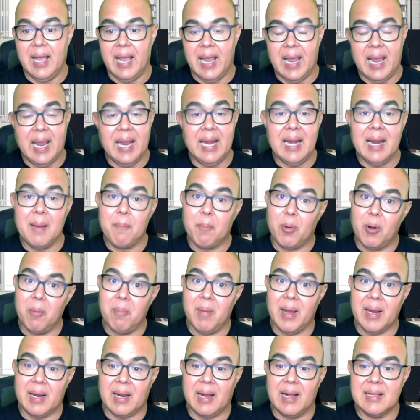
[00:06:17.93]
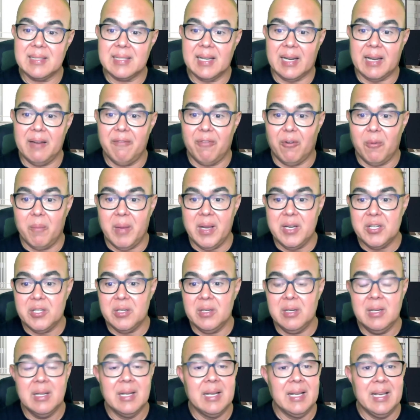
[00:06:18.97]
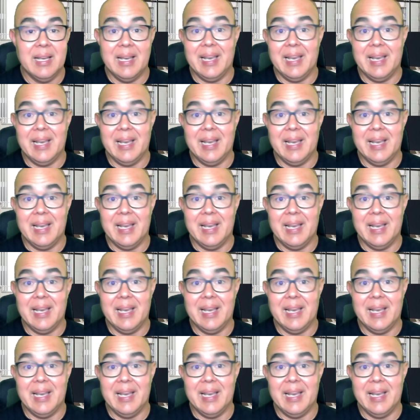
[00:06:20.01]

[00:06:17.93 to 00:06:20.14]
and I put my contact information,